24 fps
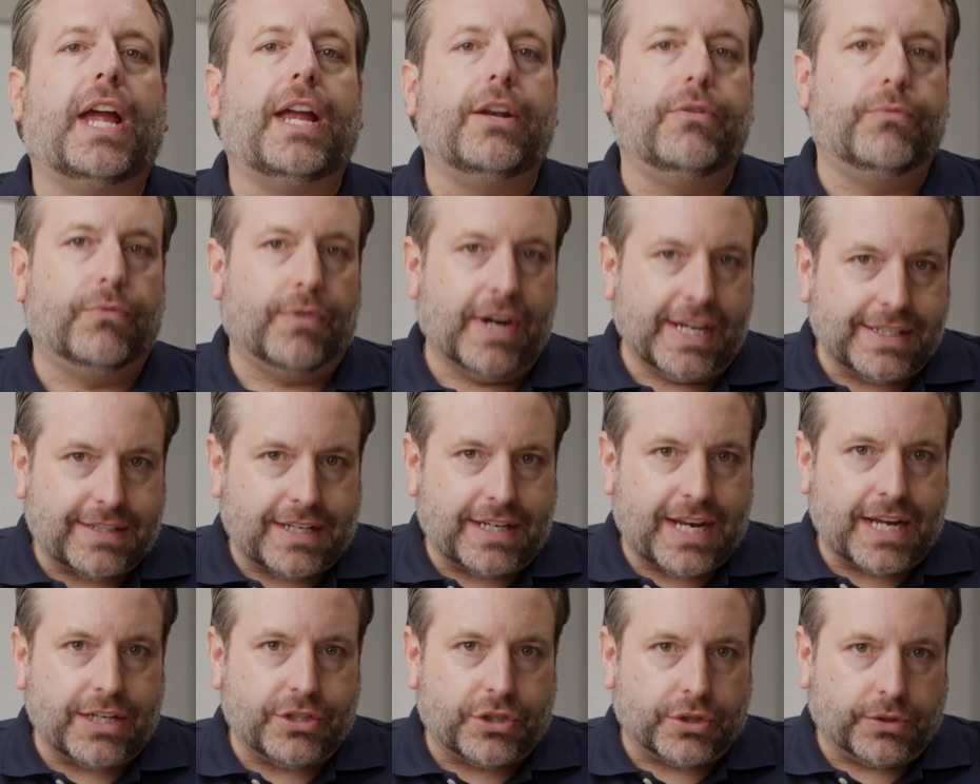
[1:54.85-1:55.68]
and
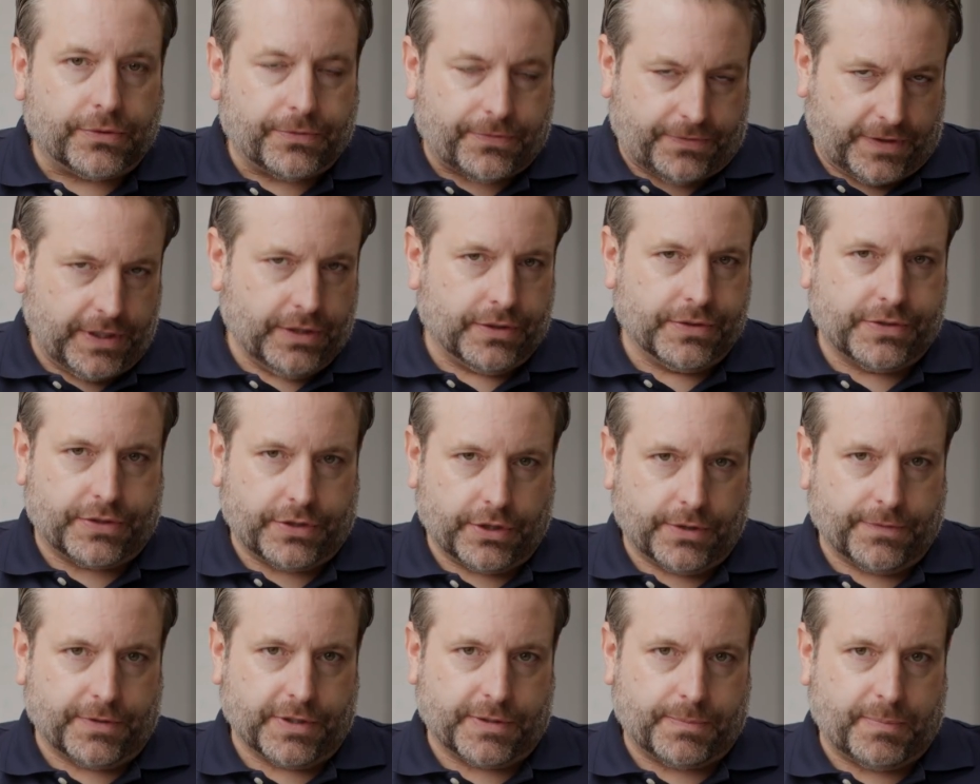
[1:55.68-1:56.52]
residential field
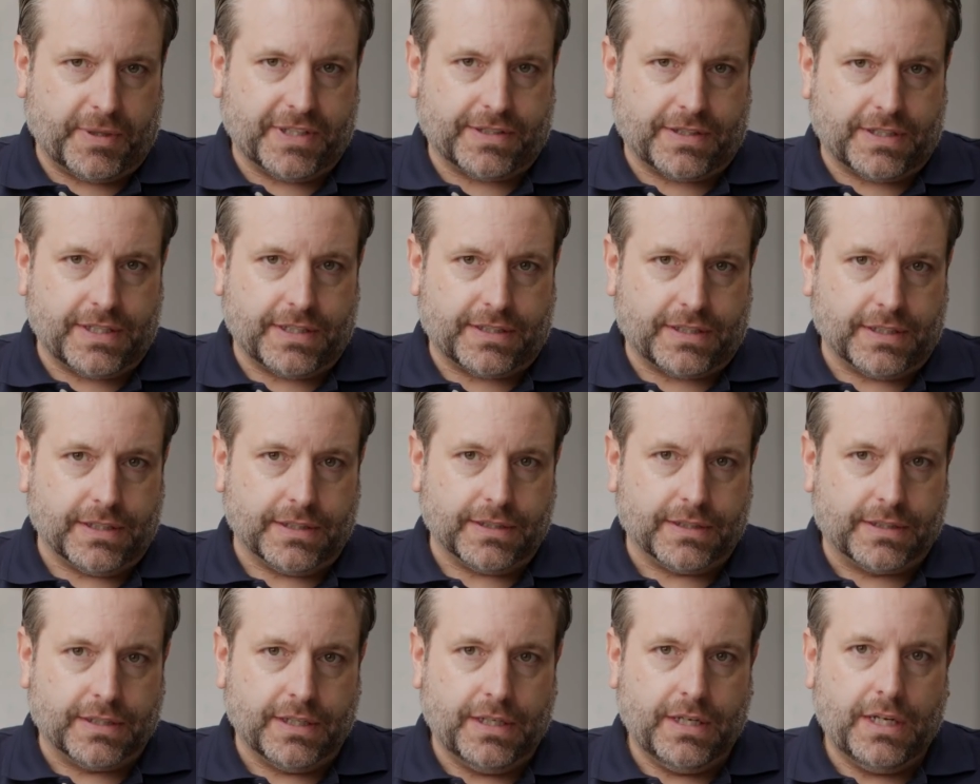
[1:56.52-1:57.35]
service
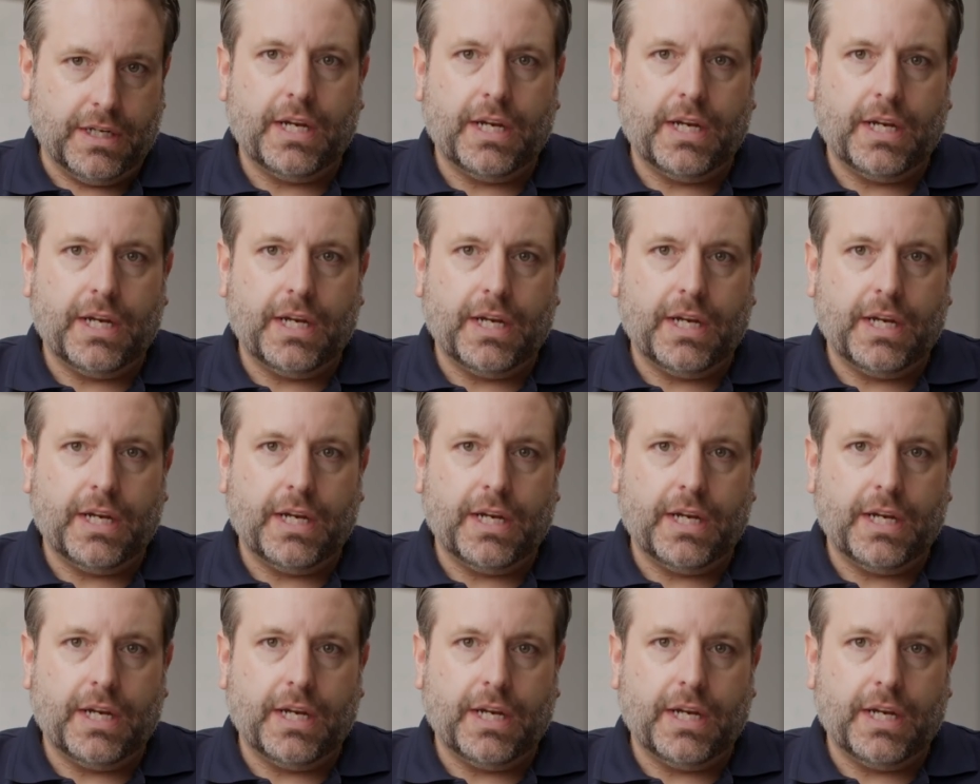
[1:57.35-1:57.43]
businesses.